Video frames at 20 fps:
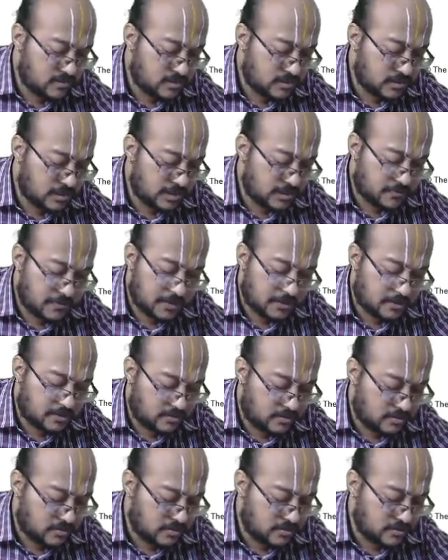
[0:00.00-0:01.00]
expected
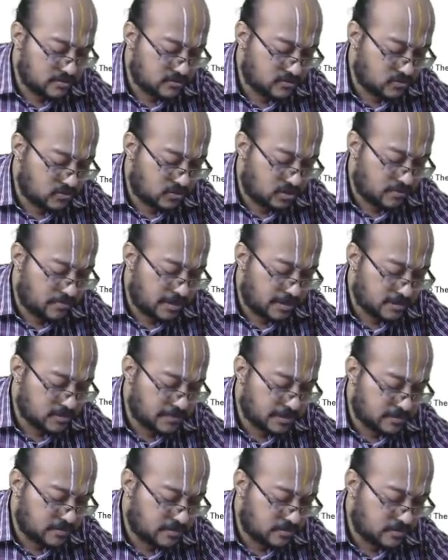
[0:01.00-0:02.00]
return. This should not be
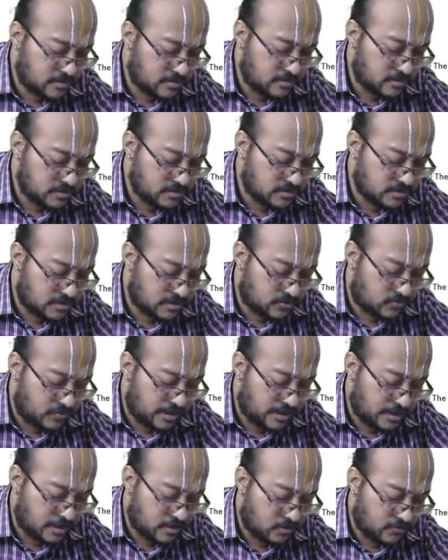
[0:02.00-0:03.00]
expected return. This is
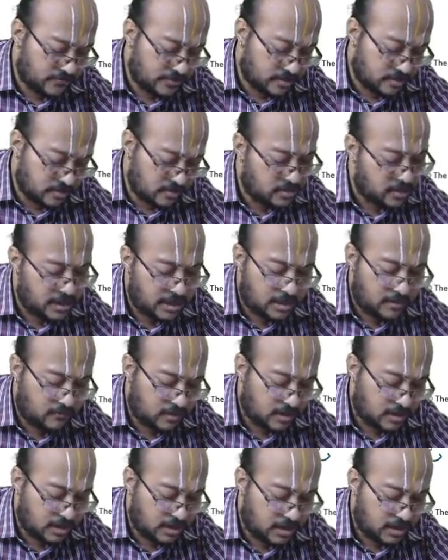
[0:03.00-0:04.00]
required rate of return. Anyway,
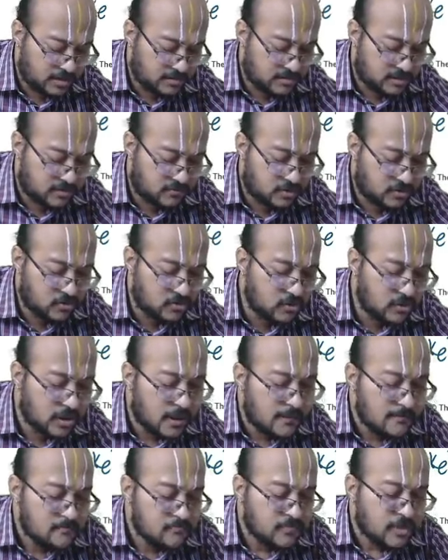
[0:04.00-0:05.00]
KE is equal to
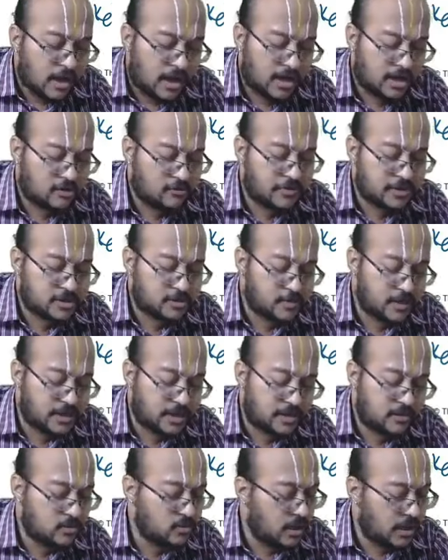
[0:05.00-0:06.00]
RF plus
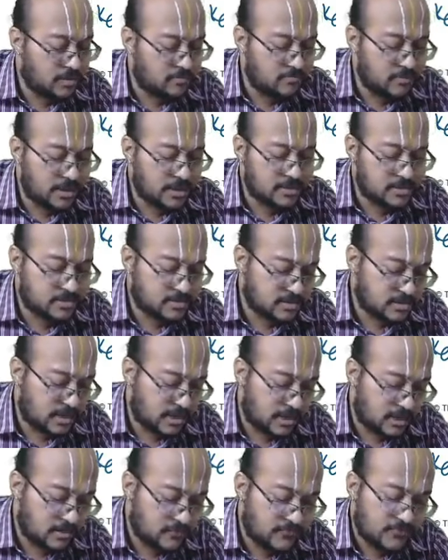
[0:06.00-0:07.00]
beta into RM minus
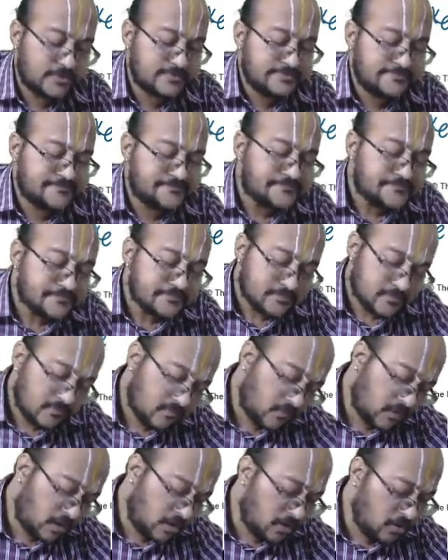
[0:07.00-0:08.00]
RF.
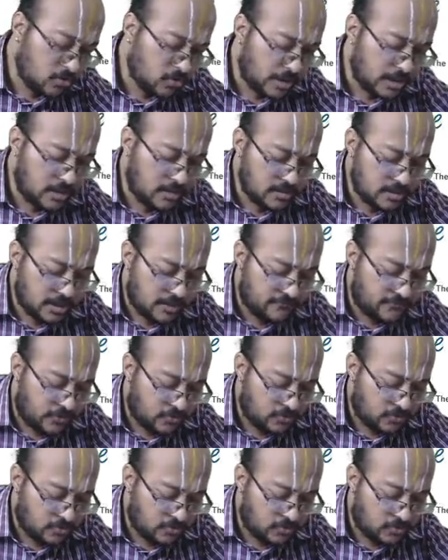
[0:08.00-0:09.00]
They have
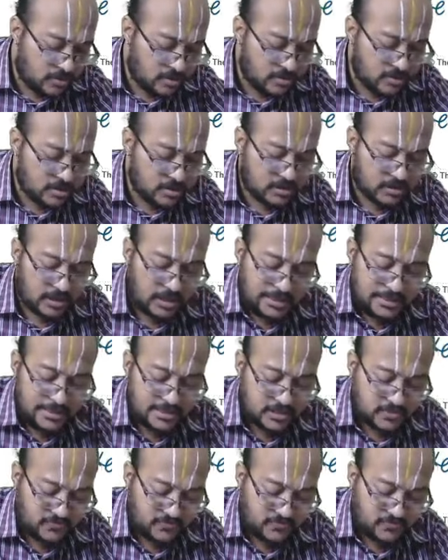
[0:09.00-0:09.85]
found out the KE as